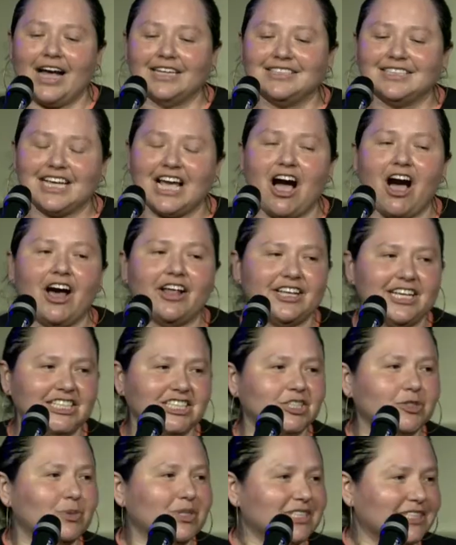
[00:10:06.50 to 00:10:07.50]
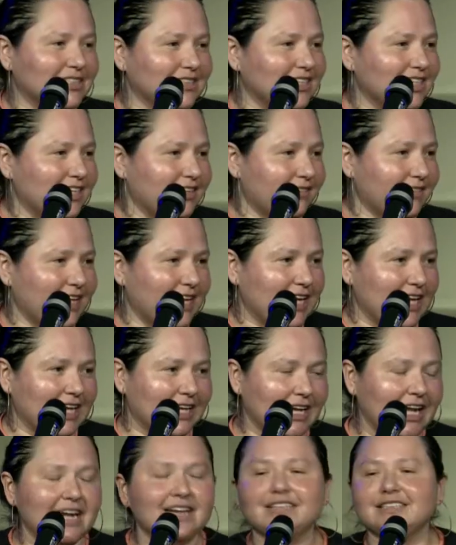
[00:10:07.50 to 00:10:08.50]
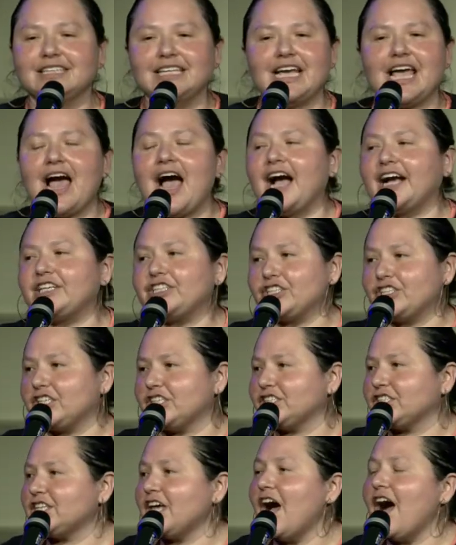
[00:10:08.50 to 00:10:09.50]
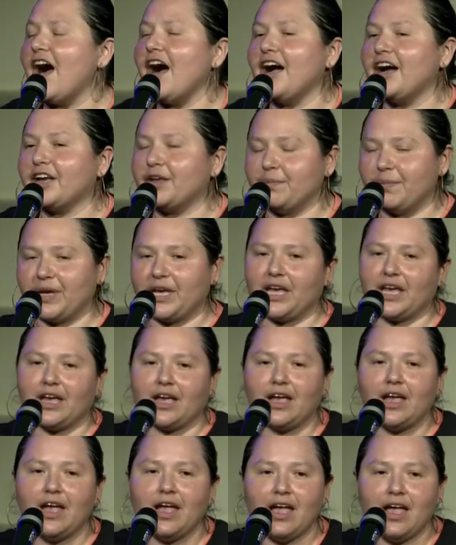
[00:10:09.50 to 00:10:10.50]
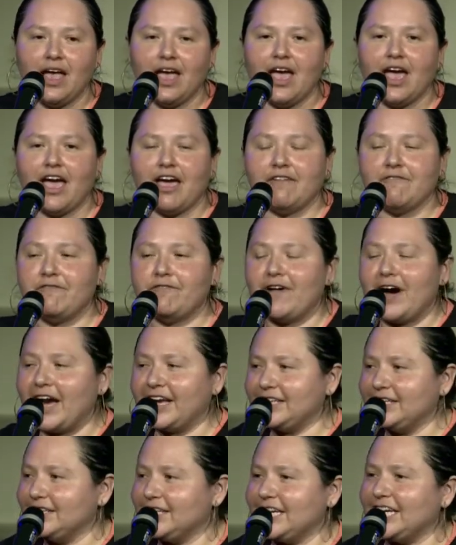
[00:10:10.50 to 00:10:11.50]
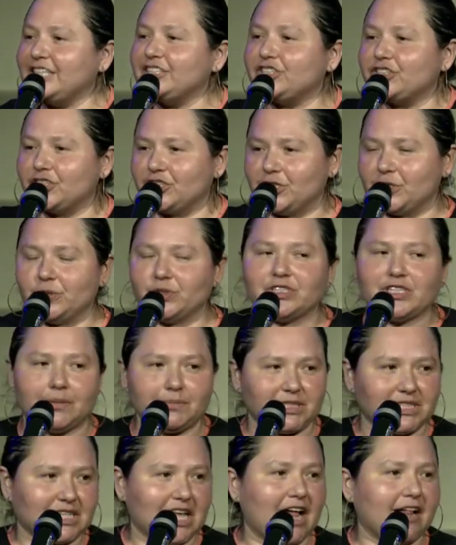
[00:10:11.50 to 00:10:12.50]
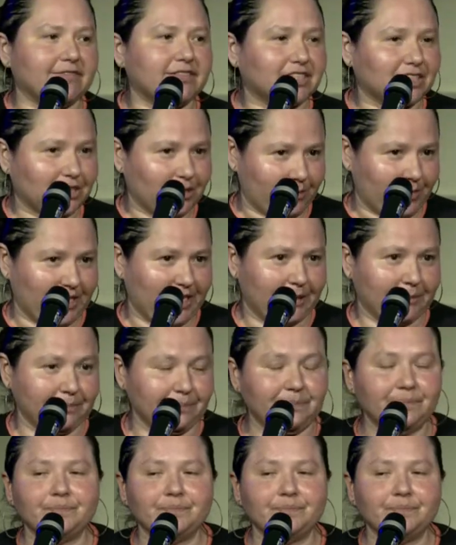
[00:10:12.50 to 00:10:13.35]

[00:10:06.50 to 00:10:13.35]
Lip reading: As the audience was leaving, the actors hugged me and finally introduced themselves to me.